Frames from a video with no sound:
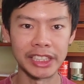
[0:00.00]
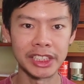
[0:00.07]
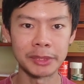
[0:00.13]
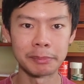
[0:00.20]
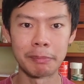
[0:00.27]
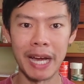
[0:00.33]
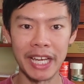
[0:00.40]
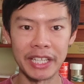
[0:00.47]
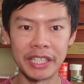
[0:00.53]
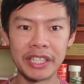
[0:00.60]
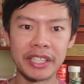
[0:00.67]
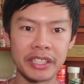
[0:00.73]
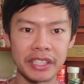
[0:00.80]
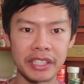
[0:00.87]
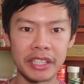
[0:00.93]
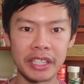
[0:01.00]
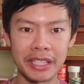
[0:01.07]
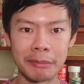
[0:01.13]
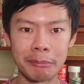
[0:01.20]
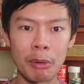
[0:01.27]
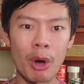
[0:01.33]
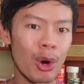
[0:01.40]
I just buy
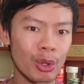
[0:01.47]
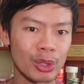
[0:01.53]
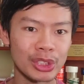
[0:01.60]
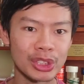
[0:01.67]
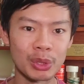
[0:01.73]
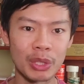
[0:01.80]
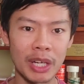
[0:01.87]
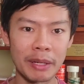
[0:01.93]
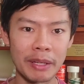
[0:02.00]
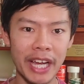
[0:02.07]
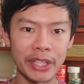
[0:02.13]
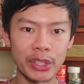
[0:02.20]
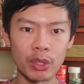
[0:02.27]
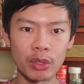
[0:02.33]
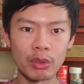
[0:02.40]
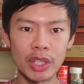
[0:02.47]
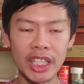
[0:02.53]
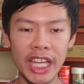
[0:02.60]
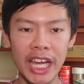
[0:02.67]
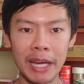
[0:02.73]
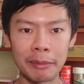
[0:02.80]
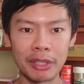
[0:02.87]
in bulk. So I don't
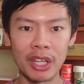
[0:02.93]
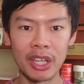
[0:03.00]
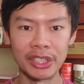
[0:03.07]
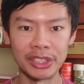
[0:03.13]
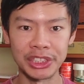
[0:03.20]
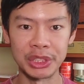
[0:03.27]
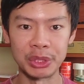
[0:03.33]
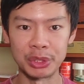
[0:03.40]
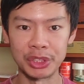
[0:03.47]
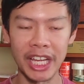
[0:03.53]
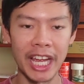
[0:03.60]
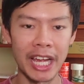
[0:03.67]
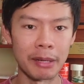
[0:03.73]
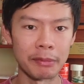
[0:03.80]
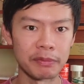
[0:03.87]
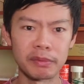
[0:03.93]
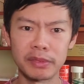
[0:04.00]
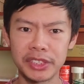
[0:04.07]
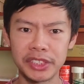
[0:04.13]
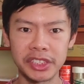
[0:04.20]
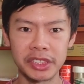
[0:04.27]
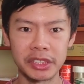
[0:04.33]
really have a lot of SKUs. I have
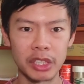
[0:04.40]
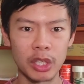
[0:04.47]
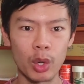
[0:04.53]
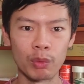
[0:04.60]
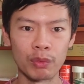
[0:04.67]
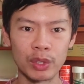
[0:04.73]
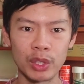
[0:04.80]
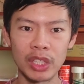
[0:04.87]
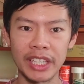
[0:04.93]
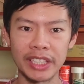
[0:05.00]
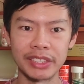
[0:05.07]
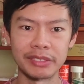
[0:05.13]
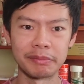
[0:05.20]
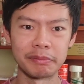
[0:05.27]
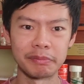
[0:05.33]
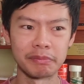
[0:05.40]
just over like